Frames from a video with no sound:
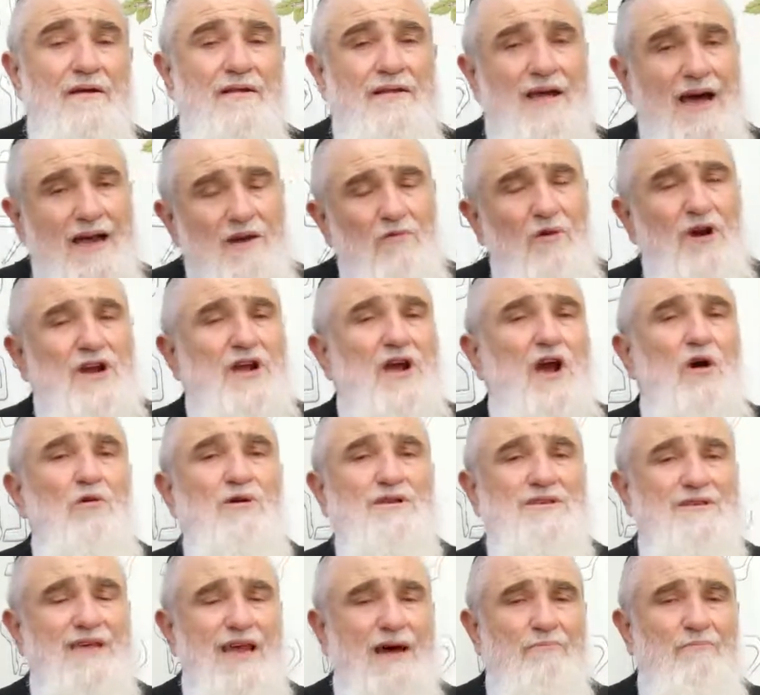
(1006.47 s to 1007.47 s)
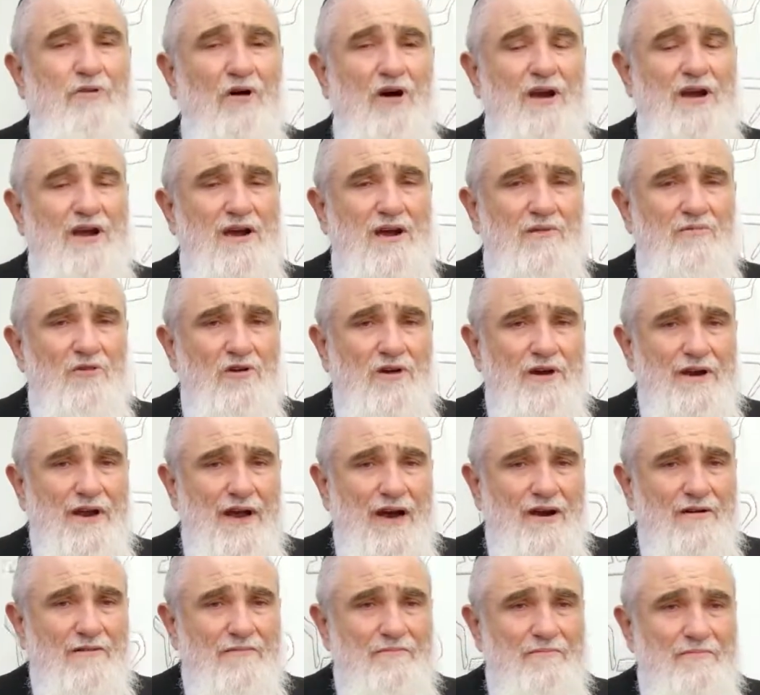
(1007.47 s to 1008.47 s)
I don't want to go into that part of Gemara
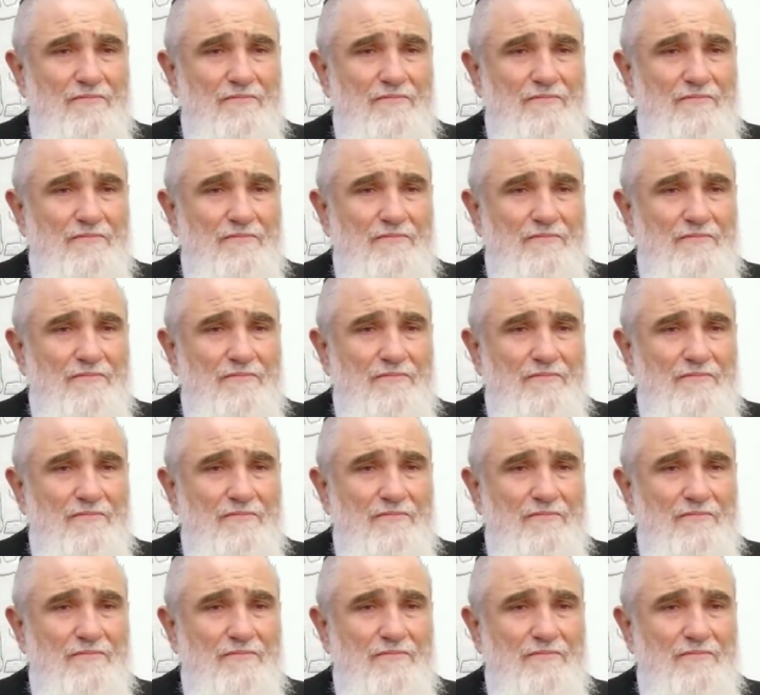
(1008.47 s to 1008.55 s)
now.